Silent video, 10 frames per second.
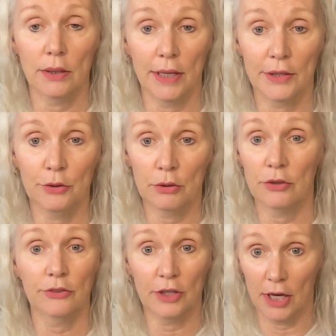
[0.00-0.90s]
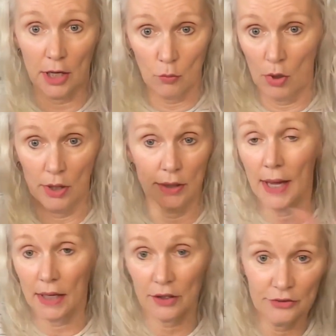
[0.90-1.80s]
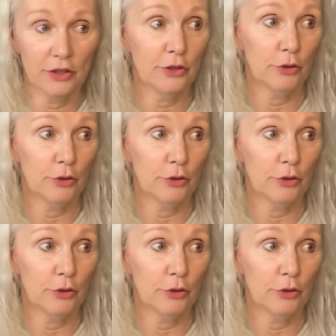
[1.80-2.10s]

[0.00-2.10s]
Like you can decide I want X, and